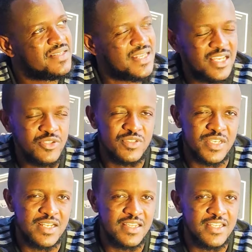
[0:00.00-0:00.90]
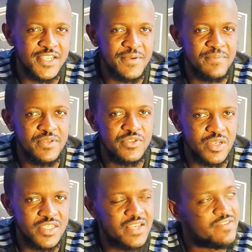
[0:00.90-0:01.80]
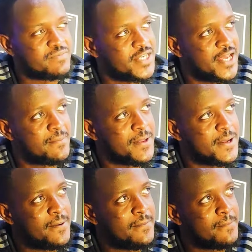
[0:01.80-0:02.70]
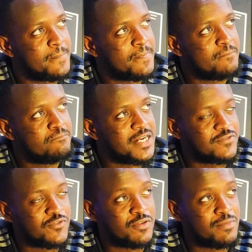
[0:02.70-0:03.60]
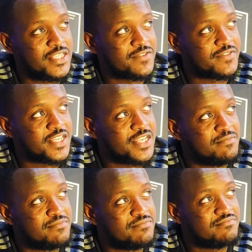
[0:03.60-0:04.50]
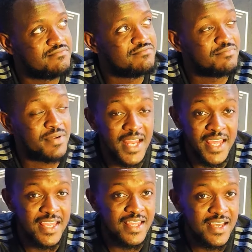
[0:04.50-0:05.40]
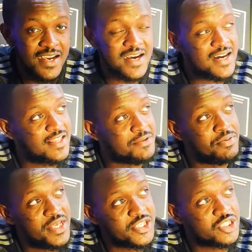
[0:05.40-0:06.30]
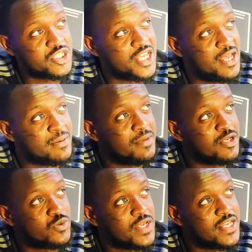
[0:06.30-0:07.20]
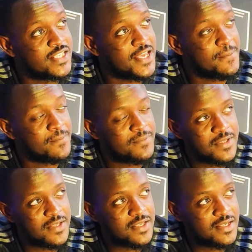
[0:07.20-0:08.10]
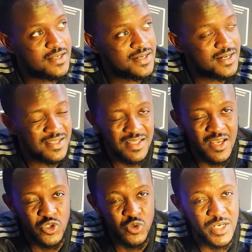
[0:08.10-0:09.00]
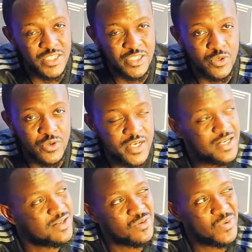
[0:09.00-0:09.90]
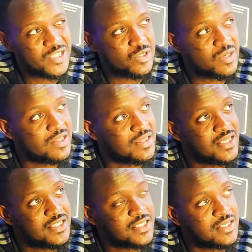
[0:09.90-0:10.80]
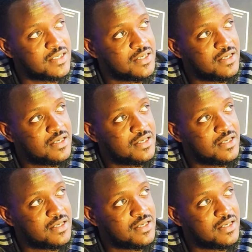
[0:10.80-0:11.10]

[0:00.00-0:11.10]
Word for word: still has to settle the team, so let's give him time, yeah. But for the match I've seen him, play uh, the PSG game in today's game. It was quite slow, yeah? Quite slow and lethargic.